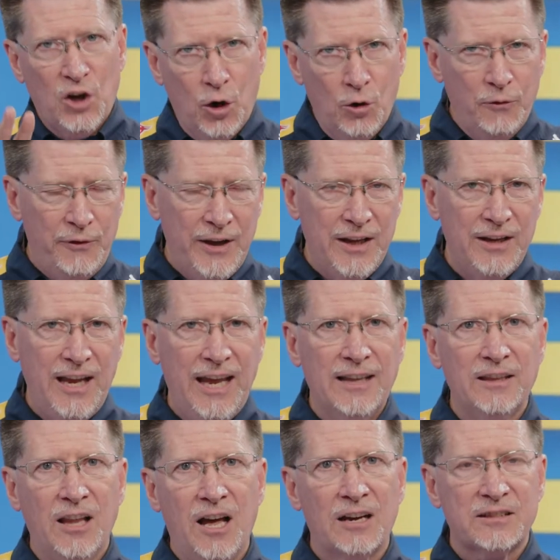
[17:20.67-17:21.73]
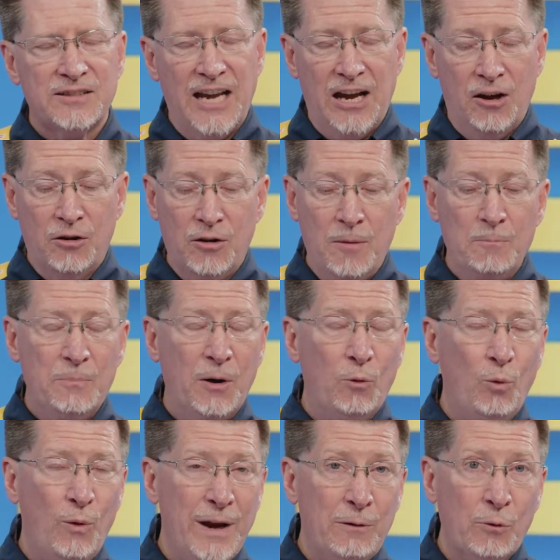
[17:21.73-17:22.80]
COVID and lockdown,
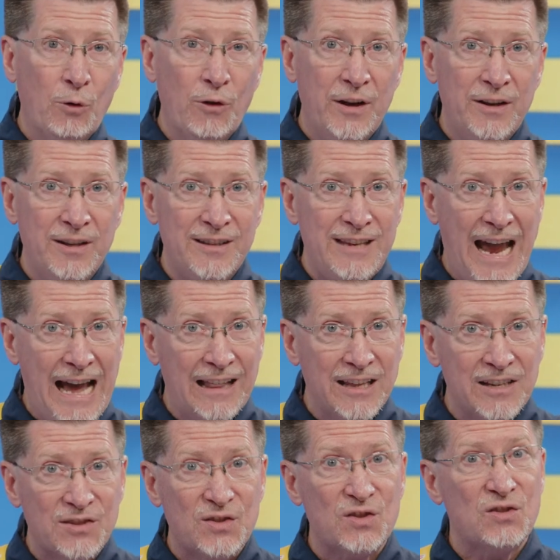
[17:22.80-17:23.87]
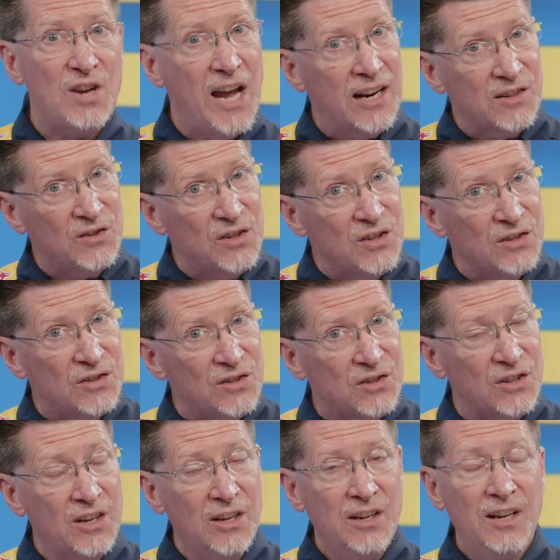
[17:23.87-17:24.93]
but we were in Dallas,
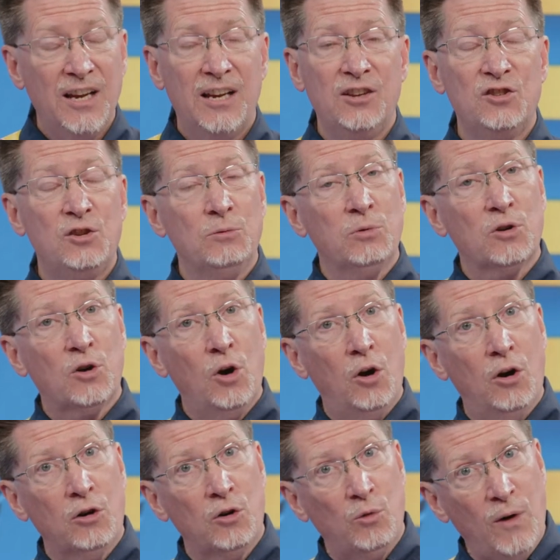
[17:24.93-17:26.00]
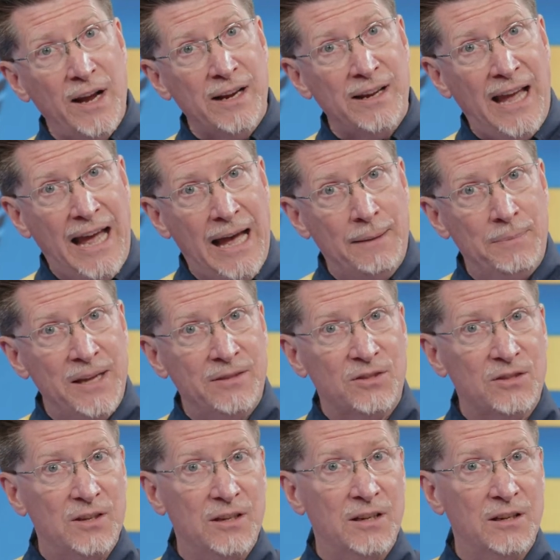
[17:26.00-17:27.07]
Texas. And as you recall, Greg Abbott,
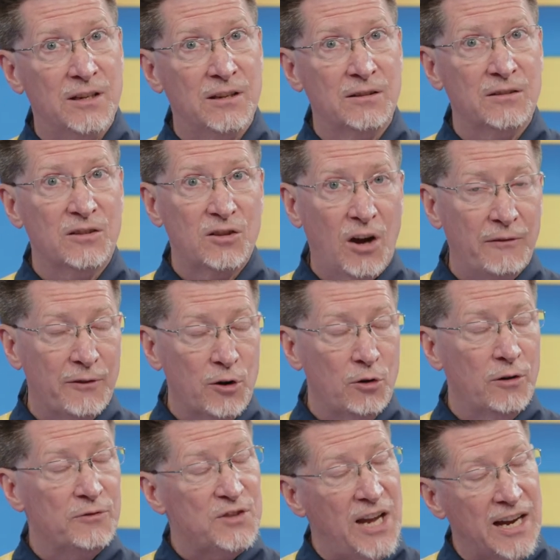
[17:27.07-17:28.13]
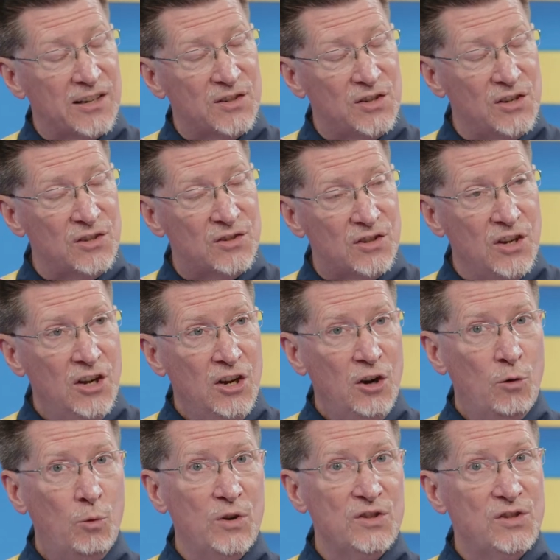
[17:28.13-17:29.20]
the governor of Texas,
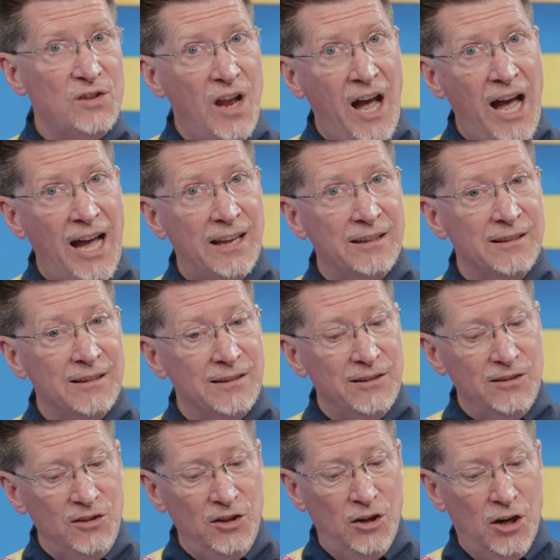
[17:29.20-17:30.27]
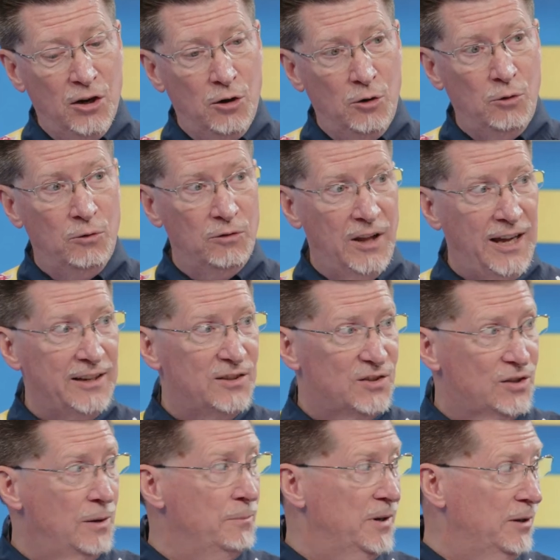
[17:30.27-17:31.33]
was not, you know, like
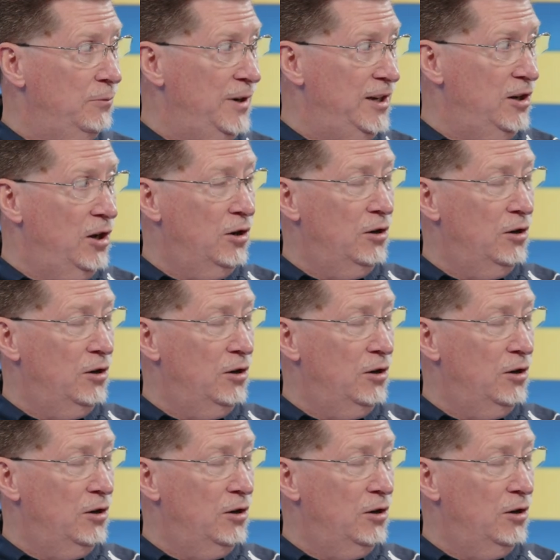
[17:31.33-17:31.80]
somebody we